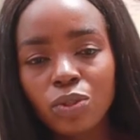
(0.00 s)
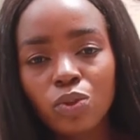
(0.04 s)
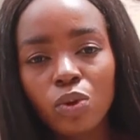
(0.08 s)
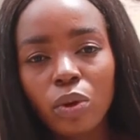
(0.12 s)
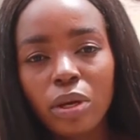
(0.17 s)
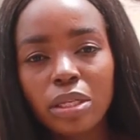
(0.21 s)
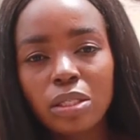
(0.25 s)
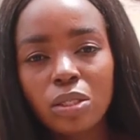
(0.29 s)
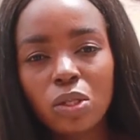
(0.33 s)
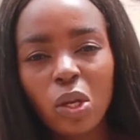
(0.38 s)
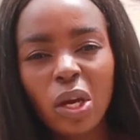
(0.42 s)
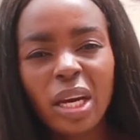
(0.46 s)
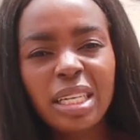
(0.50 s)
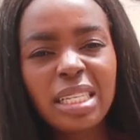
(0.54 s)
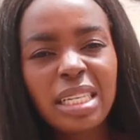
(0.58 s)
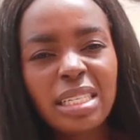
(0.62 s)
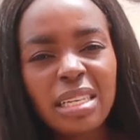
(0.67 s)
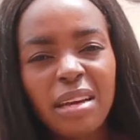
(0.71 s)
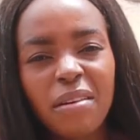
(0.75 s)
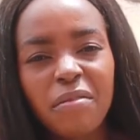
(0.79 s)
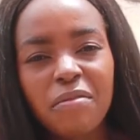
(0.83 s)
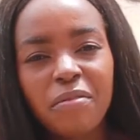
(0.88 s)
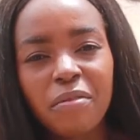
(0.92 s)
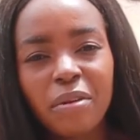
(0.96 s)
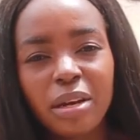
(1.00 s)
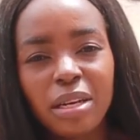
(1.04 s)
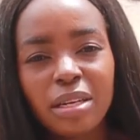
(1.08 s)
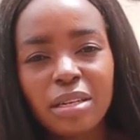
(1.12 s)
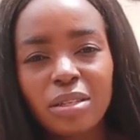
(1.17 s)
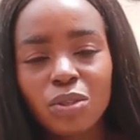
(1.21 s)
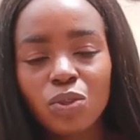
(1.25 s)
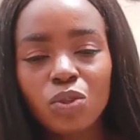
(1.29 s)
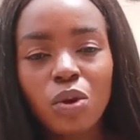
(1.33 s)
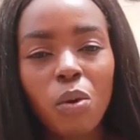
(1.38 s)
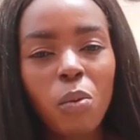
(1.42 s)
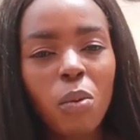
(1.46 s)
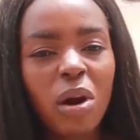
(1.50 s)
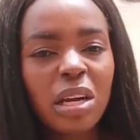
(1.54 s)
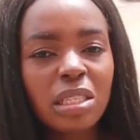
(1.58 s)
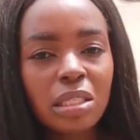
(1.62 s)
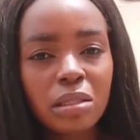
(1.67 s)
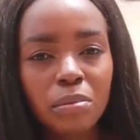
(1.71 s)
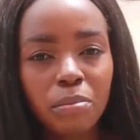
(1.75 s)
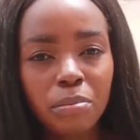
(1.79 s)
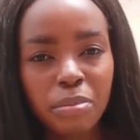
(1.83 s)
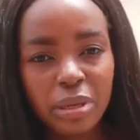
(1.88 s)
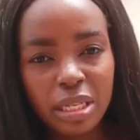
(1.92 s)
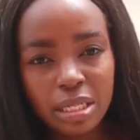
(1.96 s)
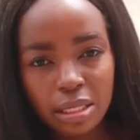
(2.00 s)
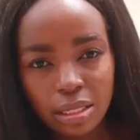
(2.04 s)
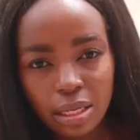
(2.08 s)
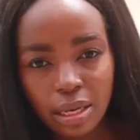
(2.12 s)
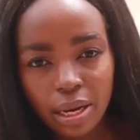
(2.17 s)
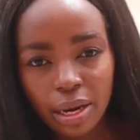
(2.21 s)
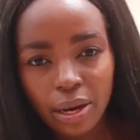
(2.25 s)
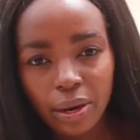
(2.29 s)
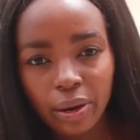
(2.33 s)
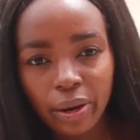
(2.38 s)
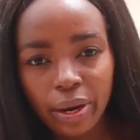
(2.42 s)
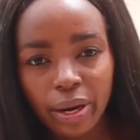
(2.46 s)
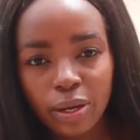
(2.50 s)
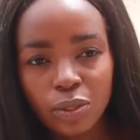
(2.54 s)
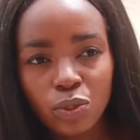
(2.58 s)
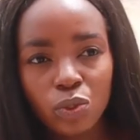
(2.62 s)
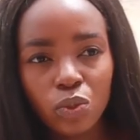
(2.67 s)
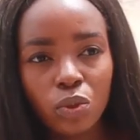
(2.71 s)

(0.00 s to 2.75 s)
So it's located in a somewhat busy area.